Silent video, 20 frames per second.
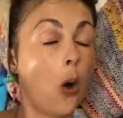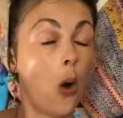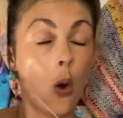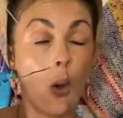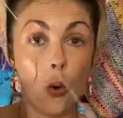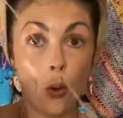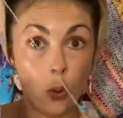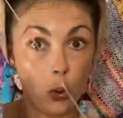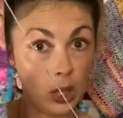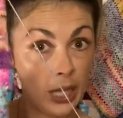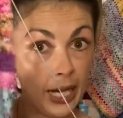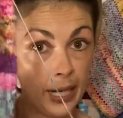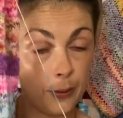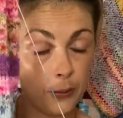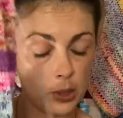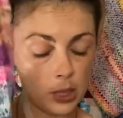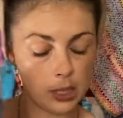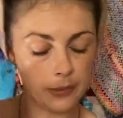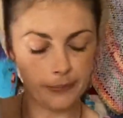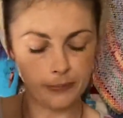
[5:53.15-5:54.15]
all
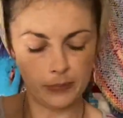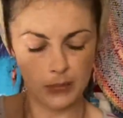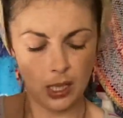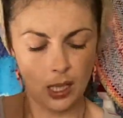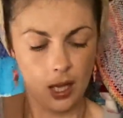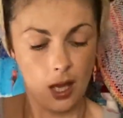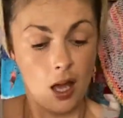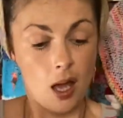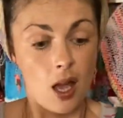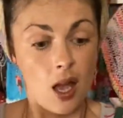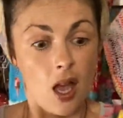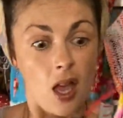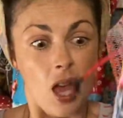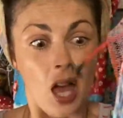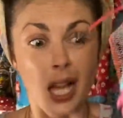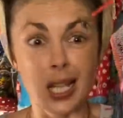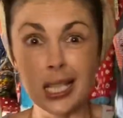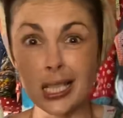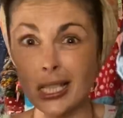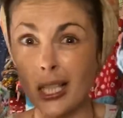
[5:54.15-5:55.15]
out.
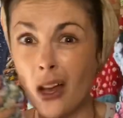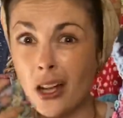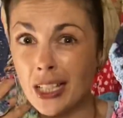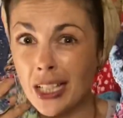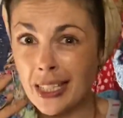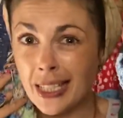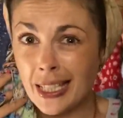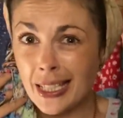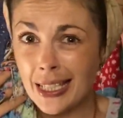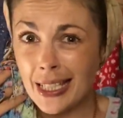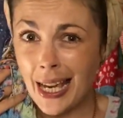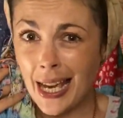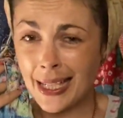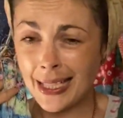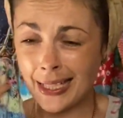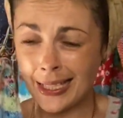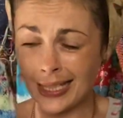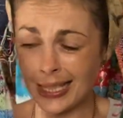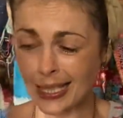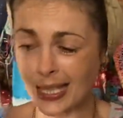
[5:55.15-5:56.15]
I started this
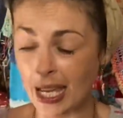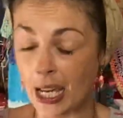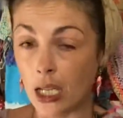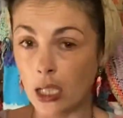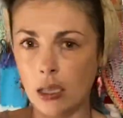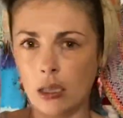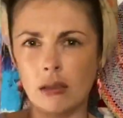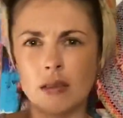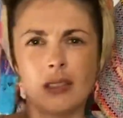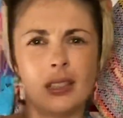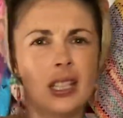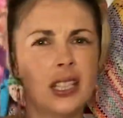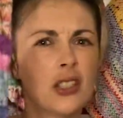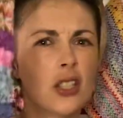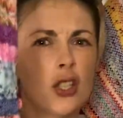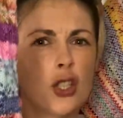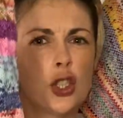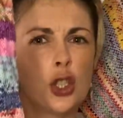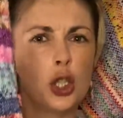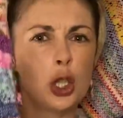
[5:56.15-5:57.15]
yesterday,
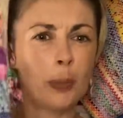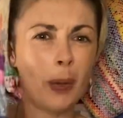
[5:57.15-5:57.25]
knitted tube.